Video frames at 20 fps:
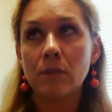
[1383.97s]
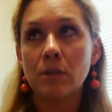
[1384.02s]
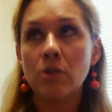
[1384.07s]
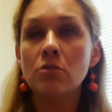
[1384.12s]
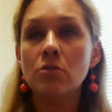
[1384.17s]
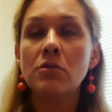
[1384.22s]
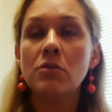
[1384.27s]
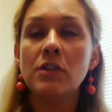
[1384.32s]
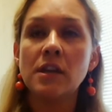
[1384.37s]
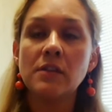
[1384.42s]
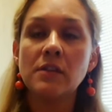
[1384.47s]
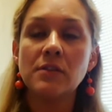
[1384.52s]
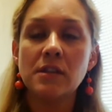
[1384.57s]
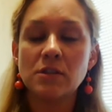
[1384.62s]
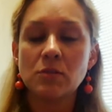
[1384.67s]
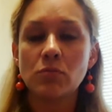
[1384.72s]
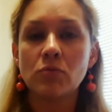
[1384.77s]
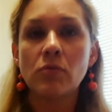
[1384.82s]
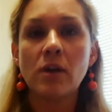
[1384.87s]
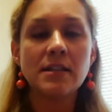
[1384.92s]
you think
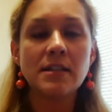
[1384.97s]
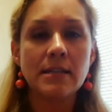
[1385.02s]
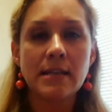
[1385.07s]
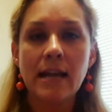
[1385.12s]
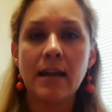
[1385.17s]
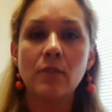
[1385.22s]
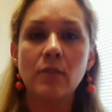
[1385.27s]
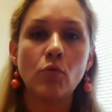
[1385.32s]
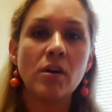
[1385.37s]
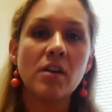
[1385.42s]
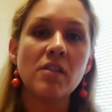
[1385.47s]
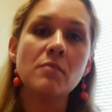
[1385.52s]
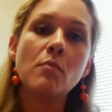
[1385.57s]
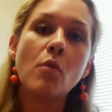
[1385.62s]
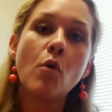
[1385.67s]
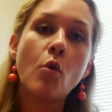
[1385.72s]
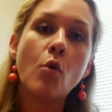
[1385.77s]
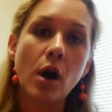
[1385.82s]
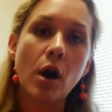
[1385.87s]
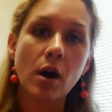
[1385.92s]
this would resonate with
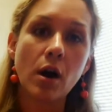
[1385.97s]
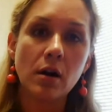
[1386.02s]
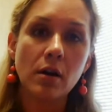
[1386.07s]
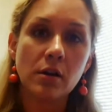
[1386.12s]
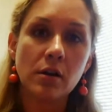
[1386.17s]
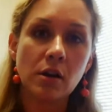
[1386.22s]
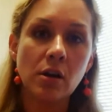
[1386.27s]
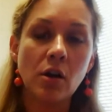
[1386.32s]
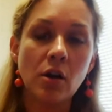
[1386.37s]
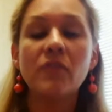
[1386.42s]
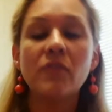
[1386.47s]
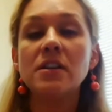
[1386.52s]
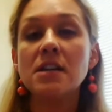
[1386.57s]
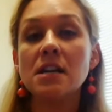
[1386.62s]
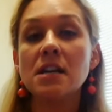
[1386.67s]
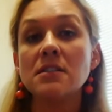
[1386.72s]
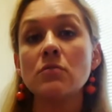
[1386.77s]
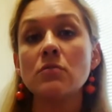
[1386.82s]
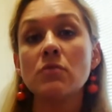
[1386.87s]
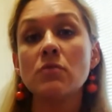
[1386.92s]
more? You know, if right.
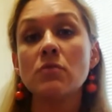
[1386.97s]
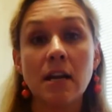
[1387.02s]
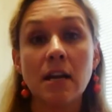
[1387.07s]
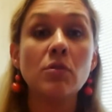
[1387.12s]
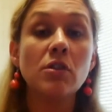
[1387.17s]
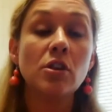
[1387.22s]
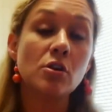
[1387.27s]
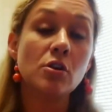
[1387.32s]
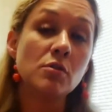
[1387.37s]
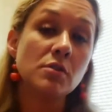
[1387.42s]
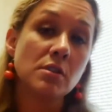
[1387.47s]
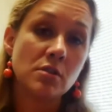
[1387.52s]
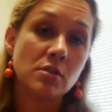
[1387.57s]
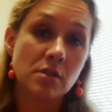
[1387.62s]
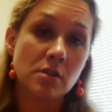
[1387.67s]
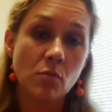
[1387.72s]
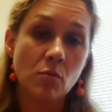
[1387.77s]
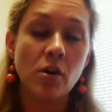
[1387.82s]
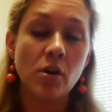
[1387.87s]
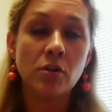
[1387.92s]
it doesn't you is there
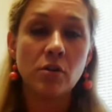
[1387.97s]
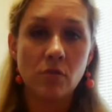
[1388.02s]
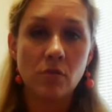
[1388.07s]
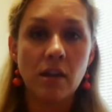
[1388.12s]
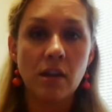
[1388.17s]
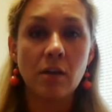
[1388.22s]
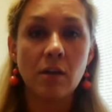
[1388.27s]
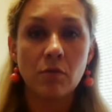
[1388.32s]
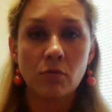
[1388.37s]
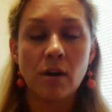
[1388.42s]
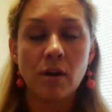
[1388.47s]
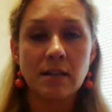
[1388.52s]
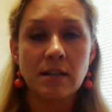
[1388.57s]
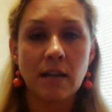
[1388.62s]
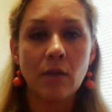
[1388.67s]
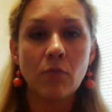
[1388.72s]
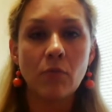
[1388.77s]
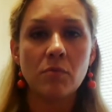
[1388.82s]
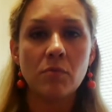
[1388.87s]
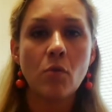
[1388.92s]
someone who you think it would
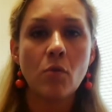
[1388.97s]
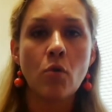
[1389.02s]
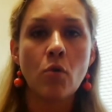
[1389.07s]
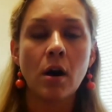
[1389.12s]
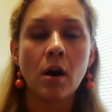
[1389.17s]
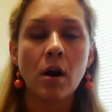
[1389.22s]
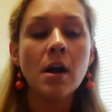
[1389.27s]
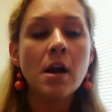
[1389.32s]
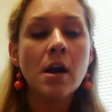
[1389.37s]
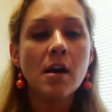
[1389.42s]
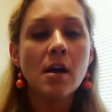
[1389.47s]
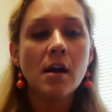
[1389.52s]
resonate with more?